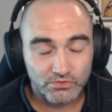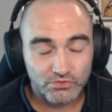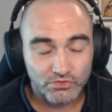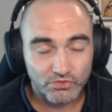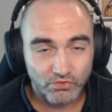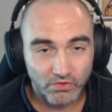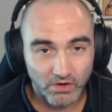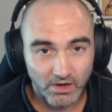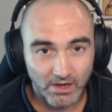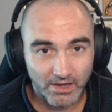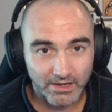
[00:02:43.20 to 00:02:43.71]

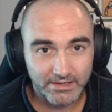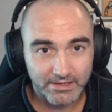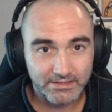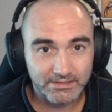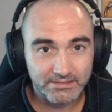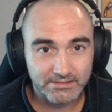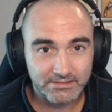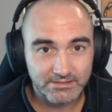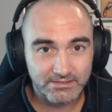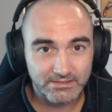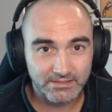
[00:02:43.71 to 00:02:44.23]

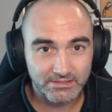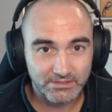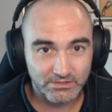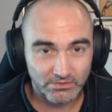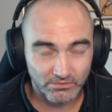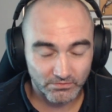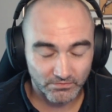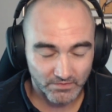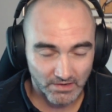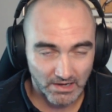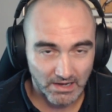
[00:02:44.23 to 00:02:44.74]
trying to
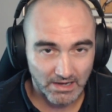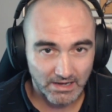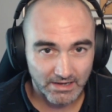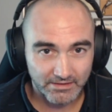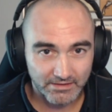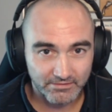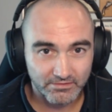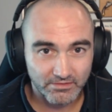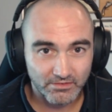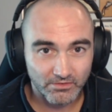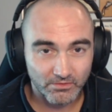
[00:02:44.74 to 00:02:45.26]

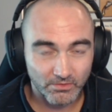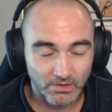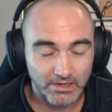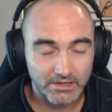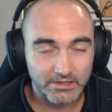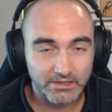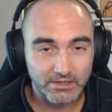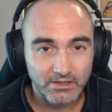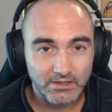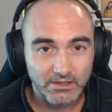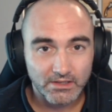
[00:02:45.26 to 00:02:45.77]
survive,
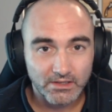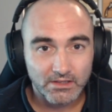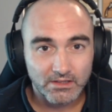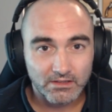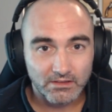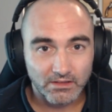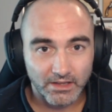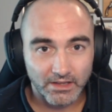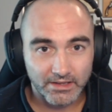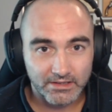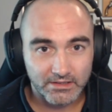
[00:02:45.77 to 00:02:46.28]
right?
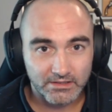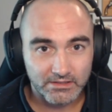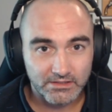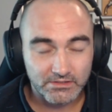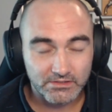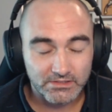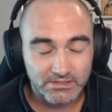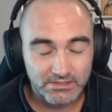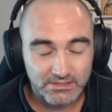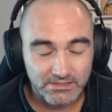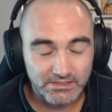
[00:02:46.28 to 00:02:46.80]
Like
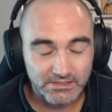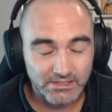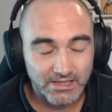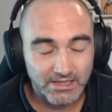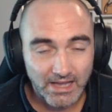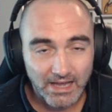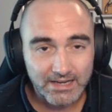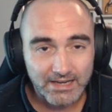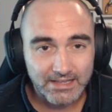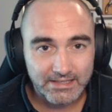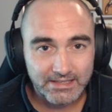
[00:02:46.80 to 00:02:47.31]
you you
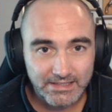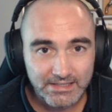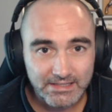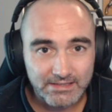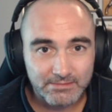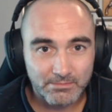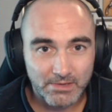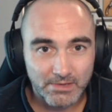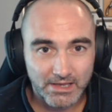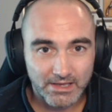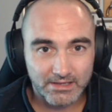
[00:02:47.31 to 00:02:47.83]
got to
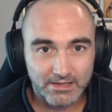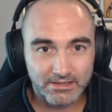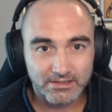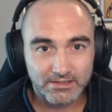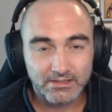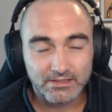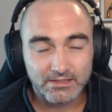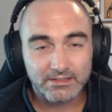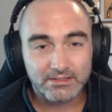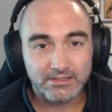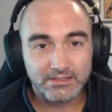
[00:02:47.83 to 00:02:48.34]
eat, man
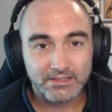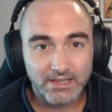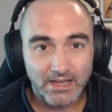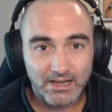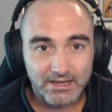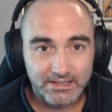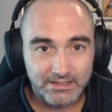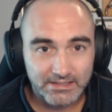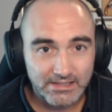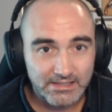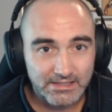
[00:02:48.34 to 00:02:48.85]
you got
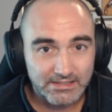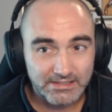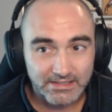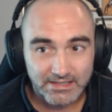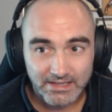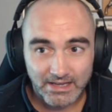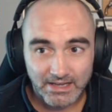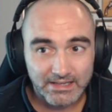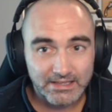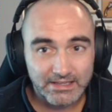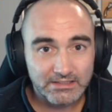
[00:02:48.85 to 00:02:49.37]
to eat, you
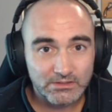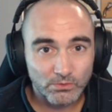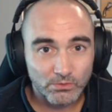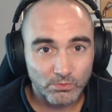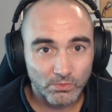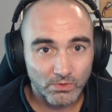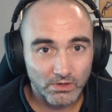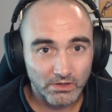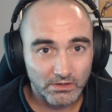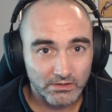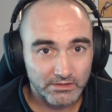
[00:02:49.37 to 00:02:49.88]
got to get to
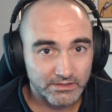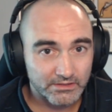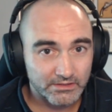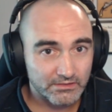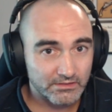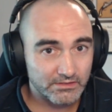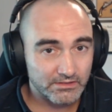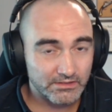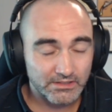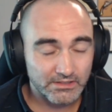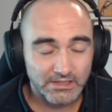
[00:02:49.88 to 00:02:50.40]
work, you,
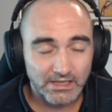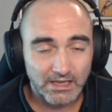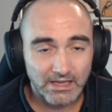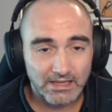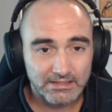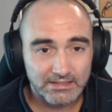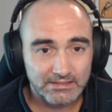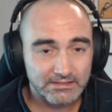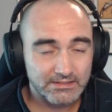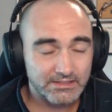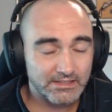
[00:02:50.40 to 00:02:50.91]
you
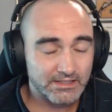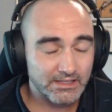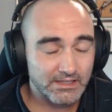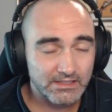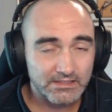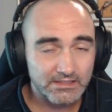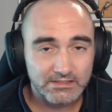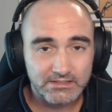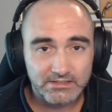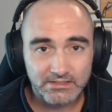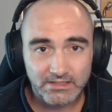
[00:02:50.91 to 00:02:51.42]
got
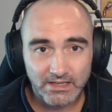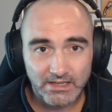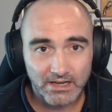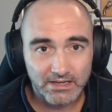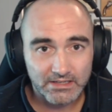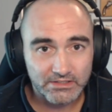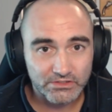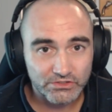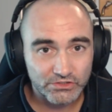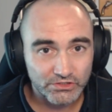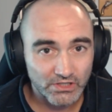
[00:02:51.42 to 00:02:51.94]
kids, you got
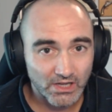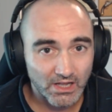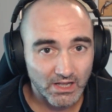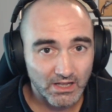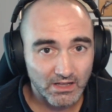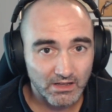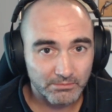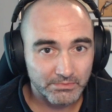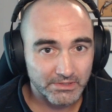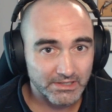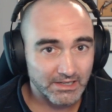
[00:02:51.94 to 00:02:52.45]
a
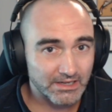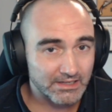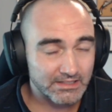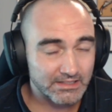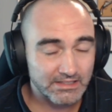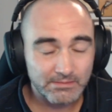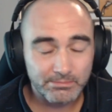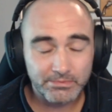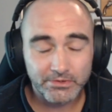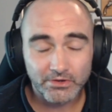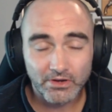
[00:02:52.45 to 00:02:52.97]
job, you got to
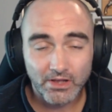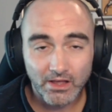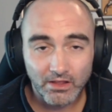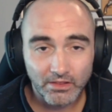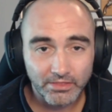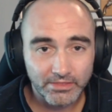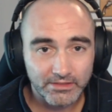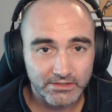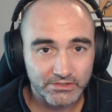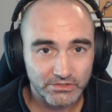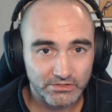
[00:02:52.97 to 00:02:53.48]
keep your
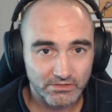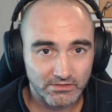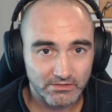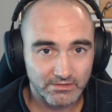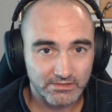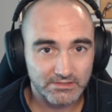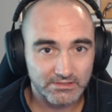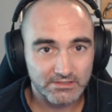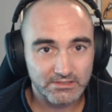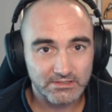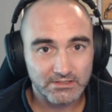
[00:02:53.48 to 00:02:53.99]
health
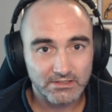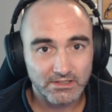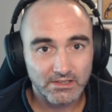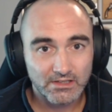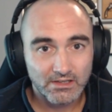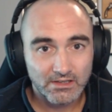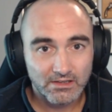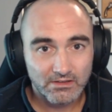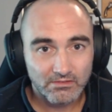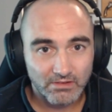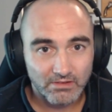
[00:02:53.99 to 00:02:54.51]
insurance,
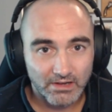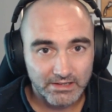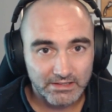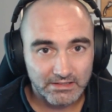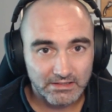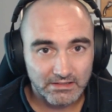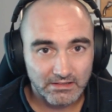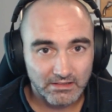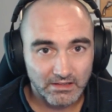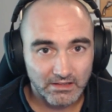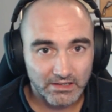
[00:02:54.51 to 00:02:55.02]

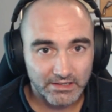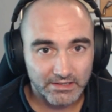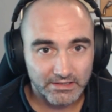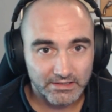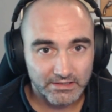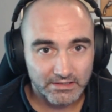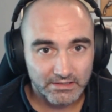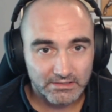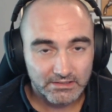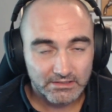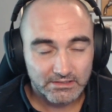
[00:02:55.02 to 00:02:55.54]
right?
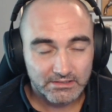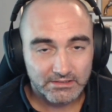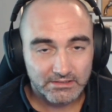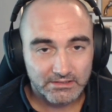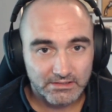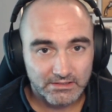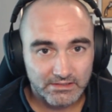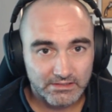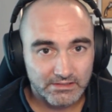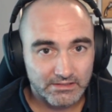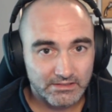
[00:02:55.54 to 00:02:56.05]
Like
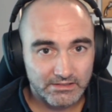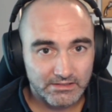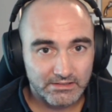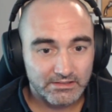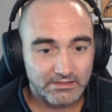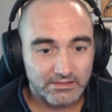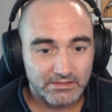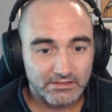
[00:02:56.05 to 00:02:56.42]
you,